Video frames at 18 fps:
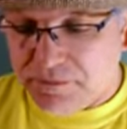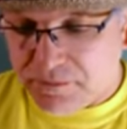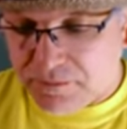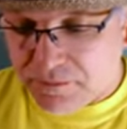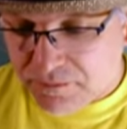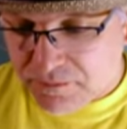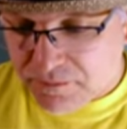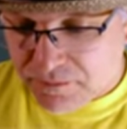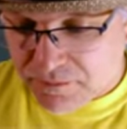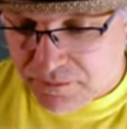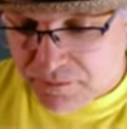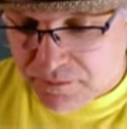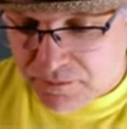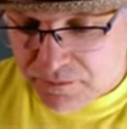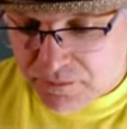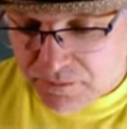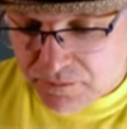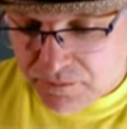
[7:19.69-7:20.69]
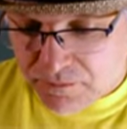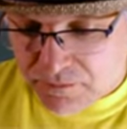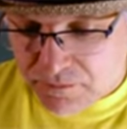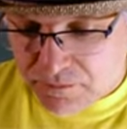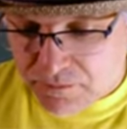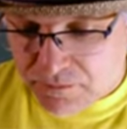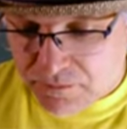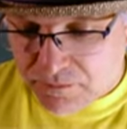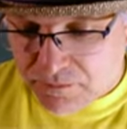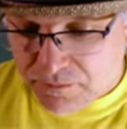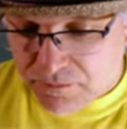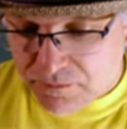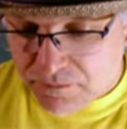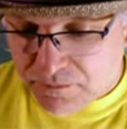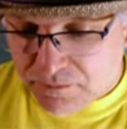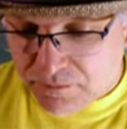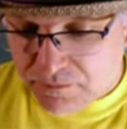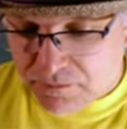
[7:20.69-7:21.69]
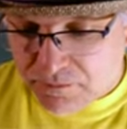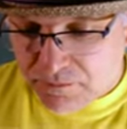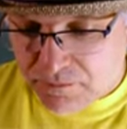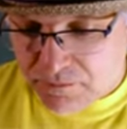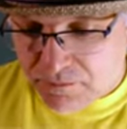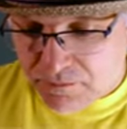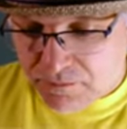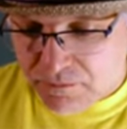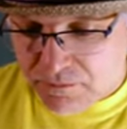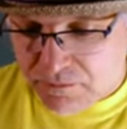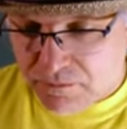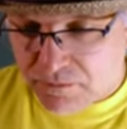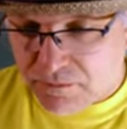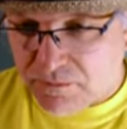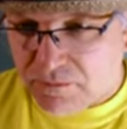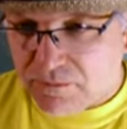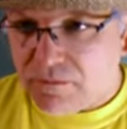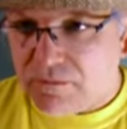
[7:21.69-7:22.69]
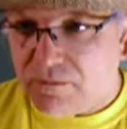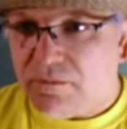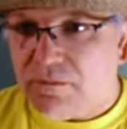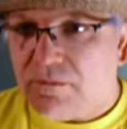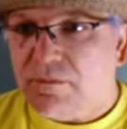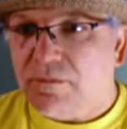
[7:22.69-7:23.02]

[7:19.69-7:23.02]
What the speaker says: [no speech]